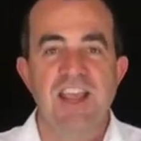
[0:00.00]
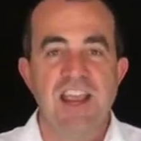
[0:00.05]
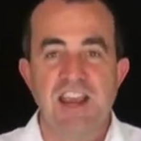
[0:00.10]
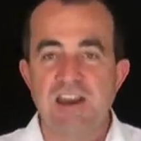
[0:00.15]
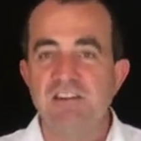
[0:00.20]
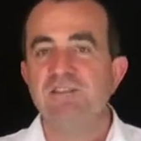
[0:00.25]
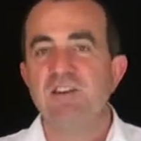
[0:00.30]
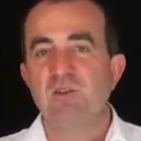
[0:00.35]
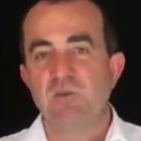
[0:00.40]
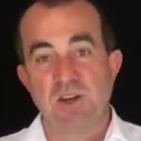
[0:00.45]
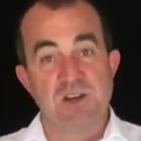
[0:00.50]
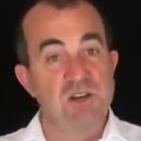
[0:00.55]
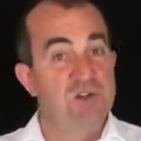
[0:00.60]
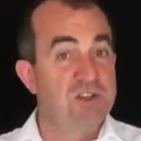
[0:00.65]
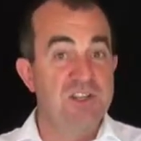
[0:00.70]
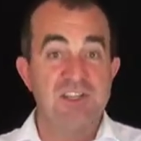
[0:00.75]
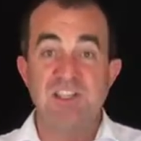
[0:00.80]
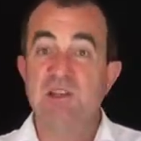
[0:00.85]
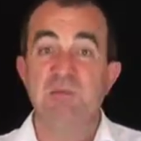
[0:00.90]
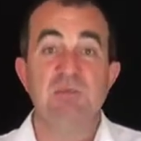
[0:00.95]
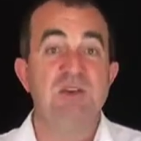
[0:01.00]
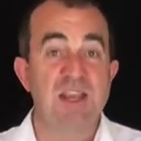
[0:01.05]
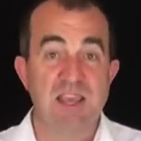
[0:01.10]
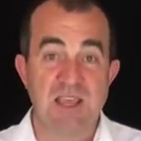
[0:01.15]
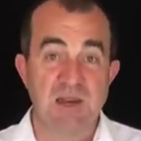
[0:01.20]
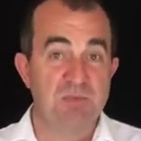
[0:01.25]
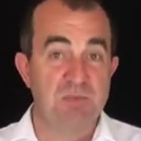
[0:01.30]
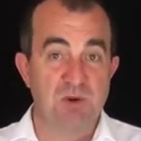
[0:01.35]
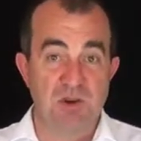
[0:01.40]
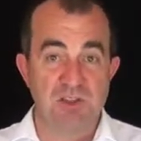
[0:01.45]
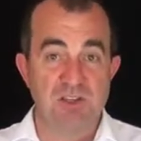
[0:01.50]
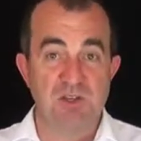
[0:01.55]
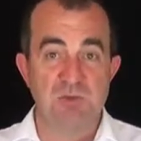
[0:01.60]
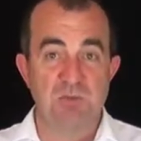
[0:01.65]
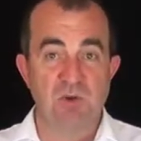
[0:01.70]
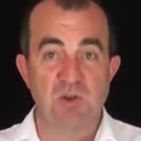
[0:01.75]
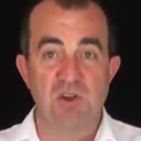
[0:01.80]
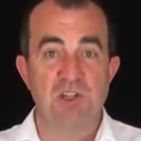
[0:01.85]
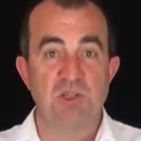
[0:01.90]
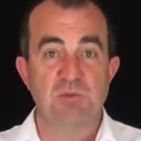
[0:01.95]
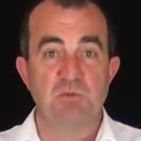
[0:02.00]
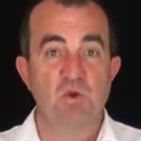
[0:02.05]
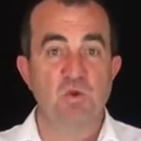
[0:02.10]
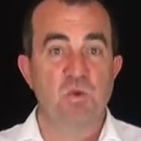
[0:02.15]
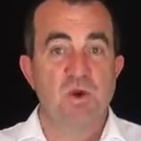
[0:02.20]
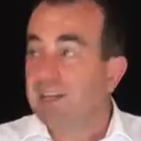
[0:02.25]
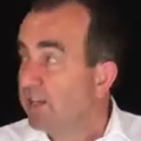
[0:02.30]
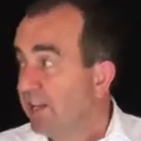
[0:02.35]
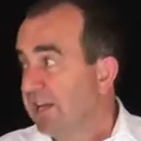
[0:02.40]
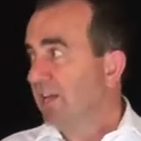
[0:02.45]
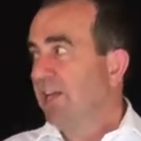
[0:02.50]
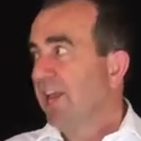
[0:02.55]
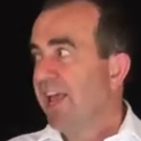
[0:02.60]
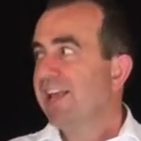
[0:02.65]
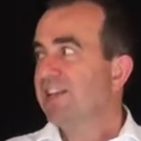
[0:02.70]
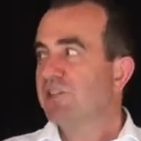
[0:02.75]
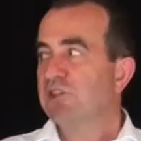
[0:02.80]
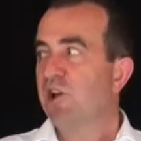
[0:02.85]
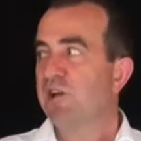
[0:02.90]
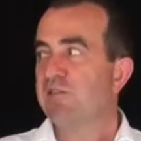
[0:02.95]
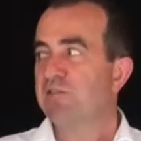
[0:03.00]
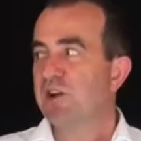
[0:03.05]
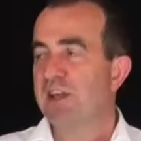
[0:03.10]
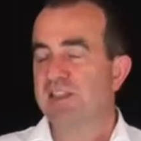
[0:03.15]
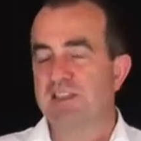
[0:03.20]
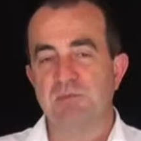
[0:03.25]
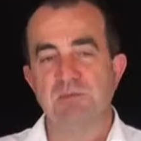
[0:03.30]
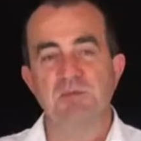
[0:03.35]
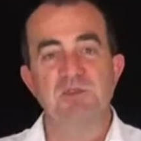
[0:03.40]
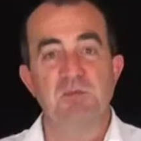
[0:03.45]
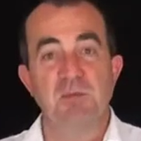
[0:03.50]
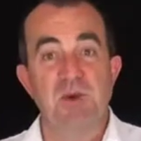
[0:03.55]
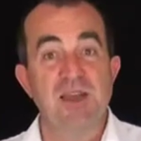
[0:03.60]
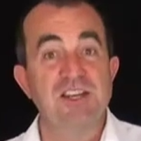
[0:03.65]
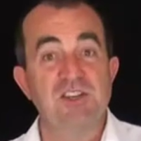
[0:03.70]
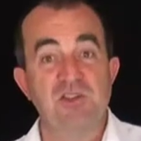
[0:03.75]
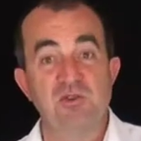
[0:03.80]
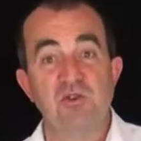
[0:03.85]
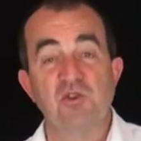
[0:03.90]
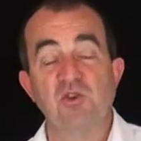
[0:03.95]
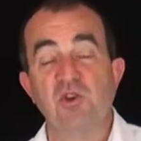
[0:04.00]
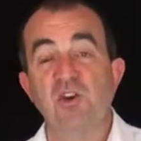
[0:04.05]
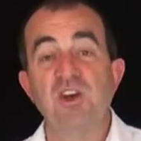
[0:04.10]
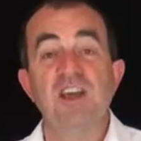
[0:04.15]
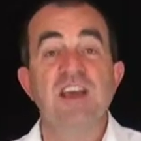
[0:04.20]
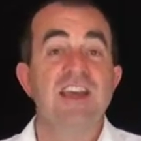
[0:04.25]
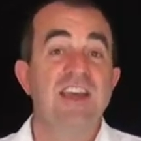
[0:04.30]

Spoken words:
everyone who's intimidated by this person will quickly glance over at them to make sure